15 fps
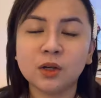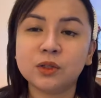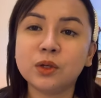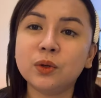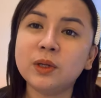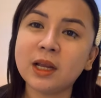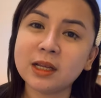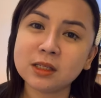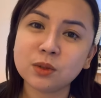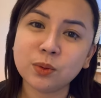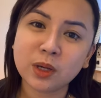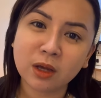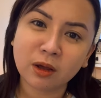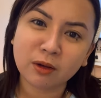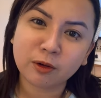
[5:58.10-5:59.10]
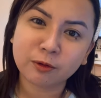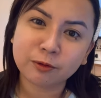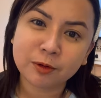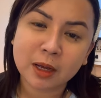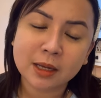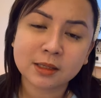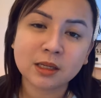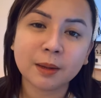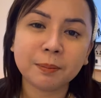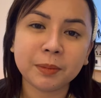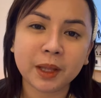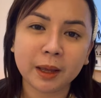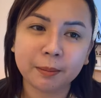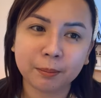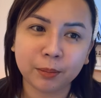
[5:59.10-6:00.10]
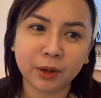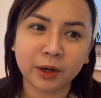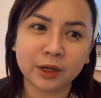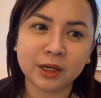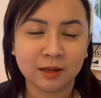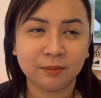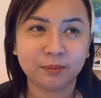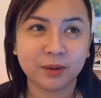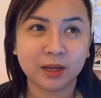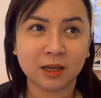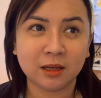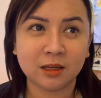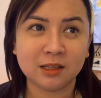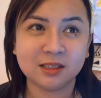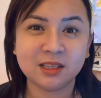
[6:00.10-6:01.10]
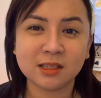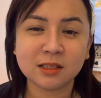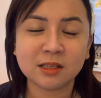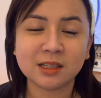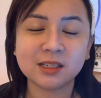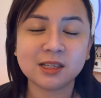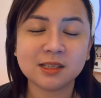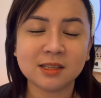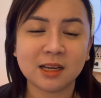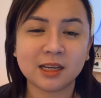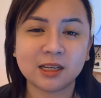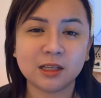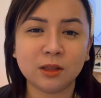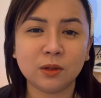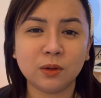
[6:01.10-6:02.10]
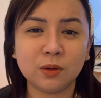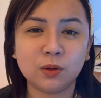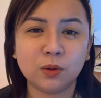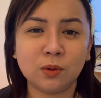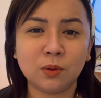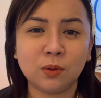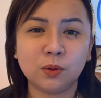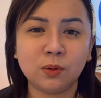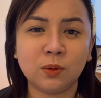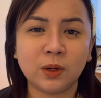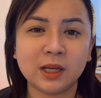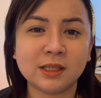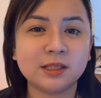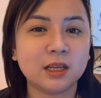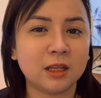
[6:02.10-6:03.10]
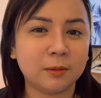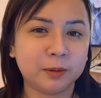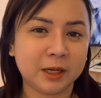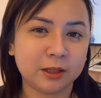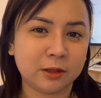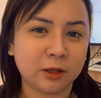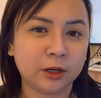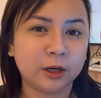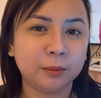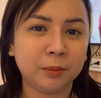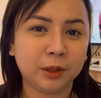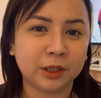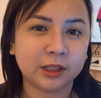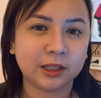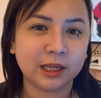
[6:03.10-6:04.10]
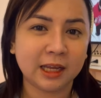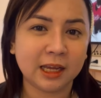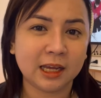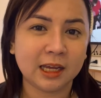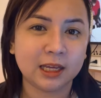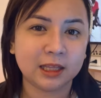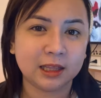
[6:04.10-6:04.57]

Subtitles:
So, last week of September, my sister decided to go and celebrate her birthday